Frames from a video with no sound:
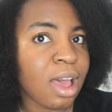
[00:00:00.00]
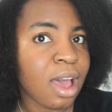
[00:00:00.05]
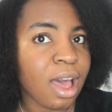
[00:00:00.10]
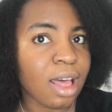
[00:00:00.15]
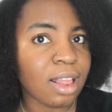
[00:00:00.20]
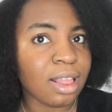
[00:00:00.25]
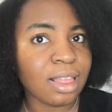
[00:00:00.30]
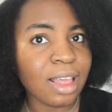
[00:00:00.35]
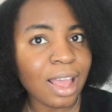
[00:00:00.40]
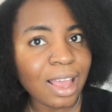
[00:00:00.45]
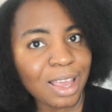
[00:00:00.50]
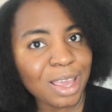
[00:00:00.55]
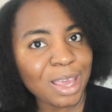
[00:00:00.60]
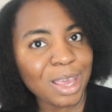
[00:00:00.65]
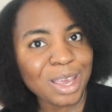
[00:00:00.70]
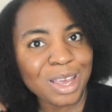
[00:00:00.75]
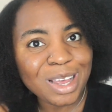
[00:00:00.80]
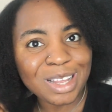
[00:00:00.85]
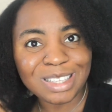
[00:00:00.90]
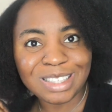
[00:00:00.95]
And thank
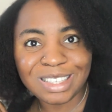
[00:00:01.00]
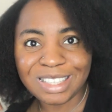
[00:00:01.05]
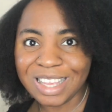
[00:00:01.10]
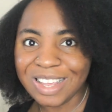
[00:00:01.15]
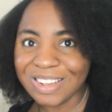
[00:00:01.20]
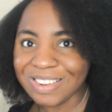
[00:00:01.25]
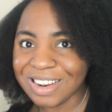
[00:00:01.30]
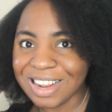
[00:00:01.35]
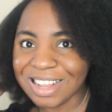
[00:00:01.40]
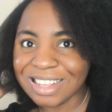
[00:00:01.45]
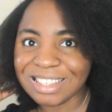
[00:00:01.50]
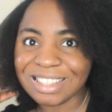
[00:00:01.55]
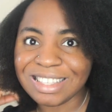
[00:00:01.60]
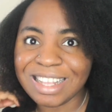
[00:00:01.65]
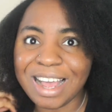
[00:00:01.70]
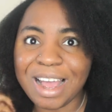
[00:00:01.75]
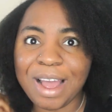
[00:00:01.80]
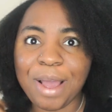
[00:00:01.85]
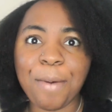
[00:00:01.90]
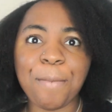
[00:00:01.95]
you. I'll see you next
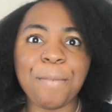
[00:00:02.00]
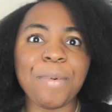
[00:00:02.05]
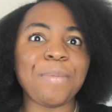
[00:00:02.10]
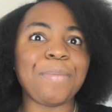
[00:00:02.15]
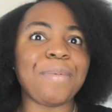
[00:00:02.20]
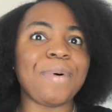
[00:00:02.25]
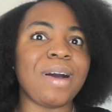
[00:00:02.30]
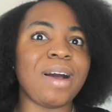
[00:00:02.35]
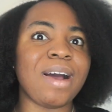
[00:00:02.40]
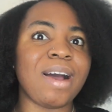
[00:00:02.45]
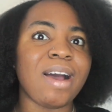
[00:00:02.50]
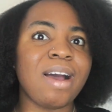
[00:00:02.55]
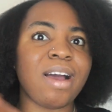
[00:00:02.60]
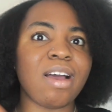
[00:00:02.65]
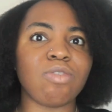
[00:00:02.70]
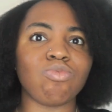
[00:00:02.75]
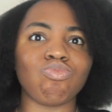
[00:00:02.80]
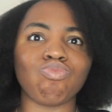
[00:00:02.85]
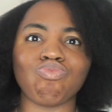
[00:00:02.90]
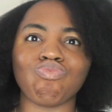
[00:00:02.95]
time. Bye
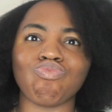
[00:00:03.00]
bye.